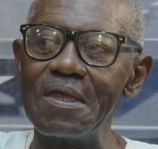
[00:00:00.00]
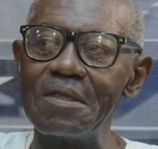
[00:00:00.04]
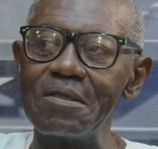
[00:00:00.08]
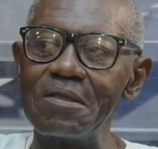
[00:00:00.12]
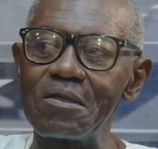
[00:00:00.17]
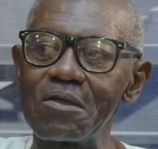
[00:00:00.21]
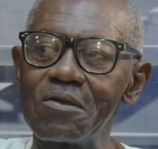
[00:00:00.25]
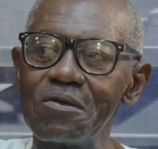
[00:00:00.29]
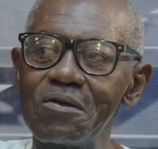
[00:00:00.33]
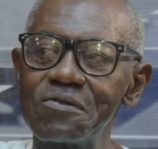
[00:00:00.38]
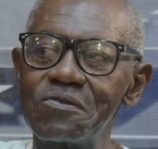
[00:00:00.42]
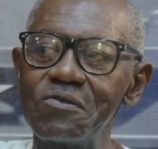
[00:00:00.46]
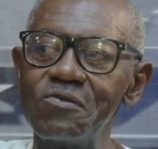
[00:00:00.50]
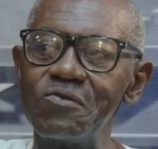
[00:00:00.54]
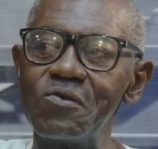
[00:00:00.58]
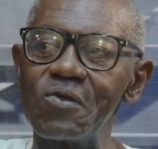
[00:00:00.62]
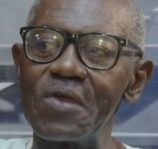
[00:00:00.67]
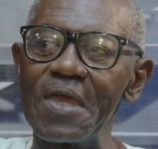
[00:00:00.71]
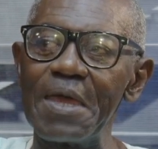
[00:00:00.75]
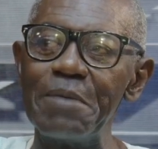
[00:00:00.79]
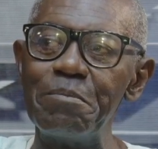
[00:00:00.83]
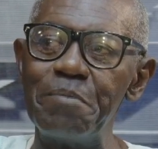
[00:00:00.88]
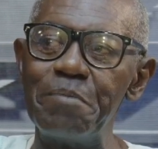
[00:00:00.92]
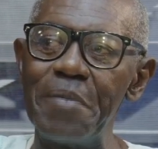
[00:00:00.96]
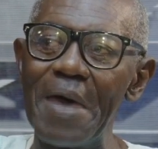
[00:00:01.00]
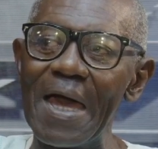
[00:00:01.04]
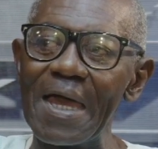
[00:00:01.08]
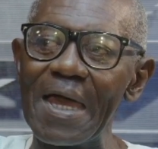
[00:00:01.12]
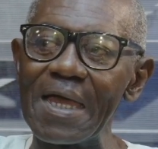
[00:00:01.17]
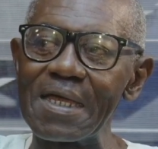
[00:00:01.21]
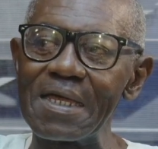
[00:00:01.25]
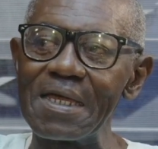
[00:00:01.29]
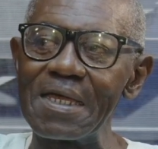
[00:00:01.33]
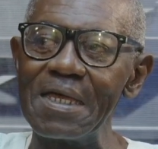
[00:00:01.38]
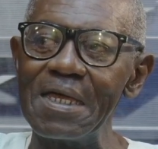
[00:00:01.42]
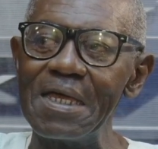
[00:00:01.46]
cost you to get
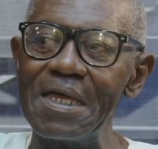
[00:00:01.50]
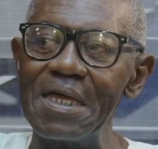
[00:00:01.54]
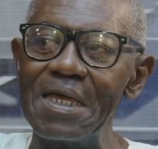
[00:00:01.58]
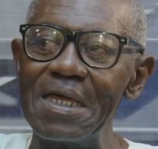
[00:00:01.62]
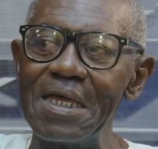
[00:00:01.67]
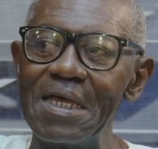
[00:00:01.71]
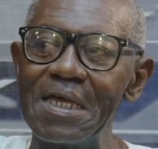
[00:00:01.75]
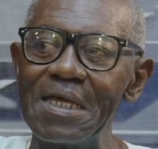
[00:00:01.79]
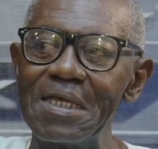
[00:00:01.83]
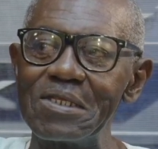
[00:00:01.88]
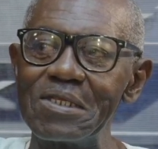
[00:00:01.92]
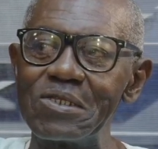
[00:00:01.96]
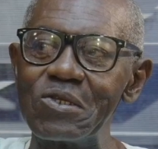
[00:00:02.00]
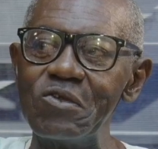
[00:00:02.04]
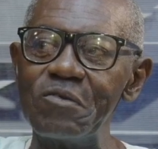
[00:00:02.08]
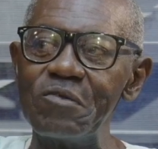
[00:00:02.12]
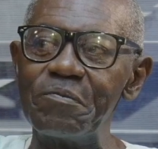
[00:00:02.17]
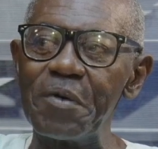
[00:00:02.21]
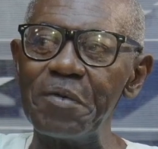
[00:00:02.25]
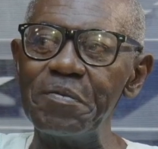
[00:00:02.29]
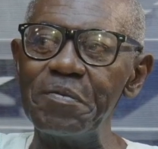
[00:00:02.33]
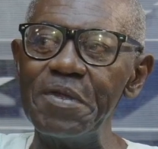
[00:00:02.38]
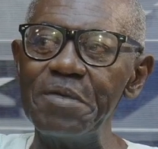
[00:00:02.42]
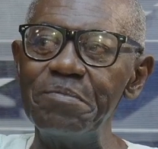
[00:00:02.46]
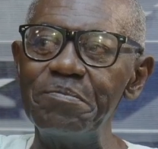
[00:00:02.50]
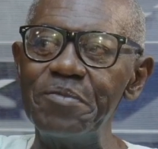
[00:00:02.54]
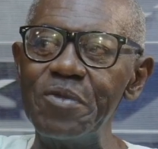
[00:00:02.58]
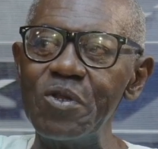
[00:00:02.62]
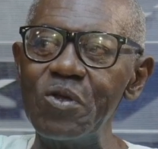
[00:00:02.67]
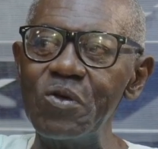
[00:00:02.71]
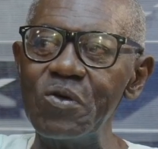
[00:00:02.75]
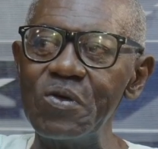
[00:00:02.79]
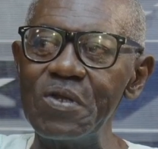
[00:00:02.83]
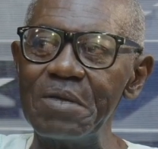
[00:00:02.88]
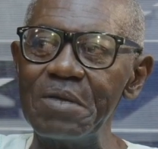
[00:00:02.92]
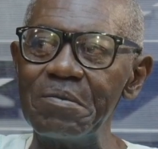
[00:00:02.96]
back? So you've probably
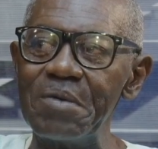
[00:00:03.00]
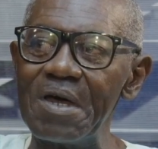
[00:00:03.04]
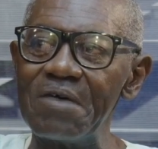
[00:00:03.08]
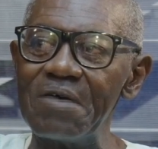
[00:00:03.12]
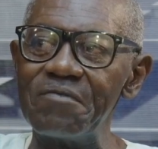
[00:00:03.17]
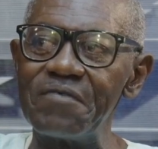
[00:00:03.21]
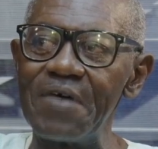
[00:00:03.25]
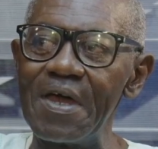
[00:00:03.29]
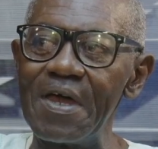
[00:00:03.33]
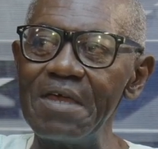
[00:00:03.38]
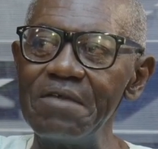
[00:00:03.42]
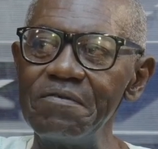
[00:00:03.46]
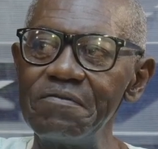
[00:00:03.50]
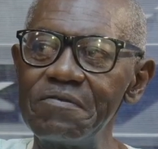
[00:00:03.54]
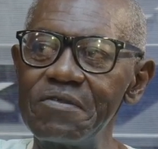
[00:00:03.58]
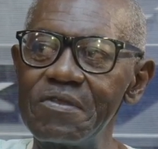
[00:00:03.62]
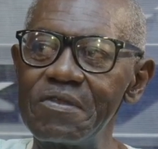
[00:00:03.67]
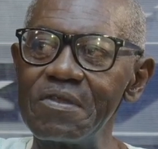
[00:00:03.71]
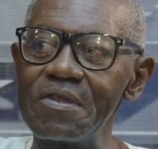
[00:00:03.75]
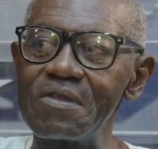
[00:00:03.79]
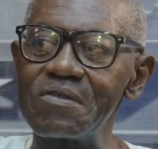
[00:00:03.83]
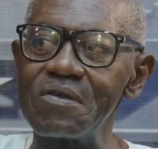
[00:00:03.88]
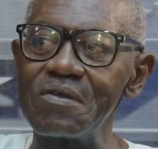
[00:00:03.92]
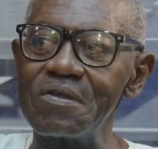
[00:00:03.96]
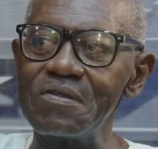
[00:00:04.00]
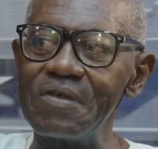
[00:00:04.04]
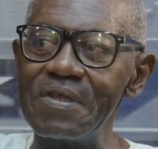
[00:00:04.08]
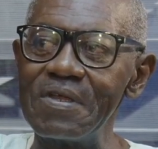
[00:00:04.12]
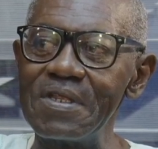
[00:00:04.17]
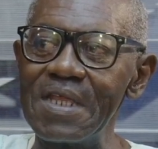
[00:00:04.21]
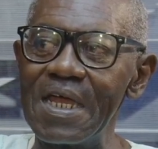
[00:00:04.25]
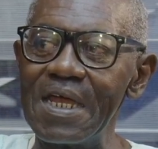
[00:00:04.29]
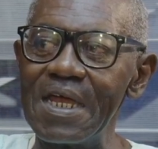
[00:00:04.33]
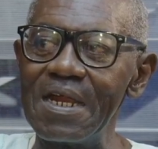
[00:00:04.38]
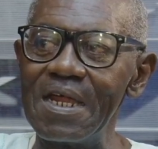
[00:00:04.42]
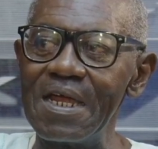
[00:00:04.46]
blown about 500-600
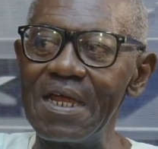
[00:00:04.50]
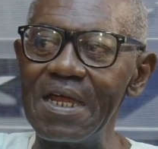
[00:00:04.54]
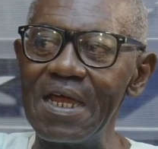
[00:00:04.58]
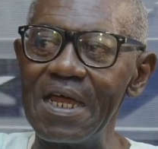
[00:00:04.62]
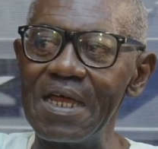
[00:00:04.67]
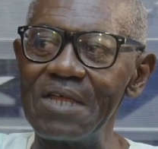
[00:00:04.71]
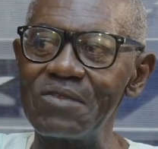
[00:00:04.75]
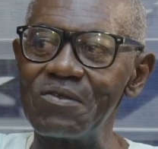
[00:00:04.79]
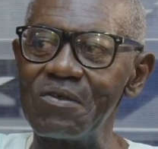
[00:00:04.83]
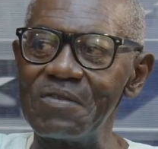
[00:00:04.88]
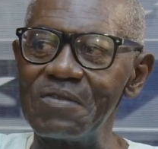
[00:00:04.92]
naira out of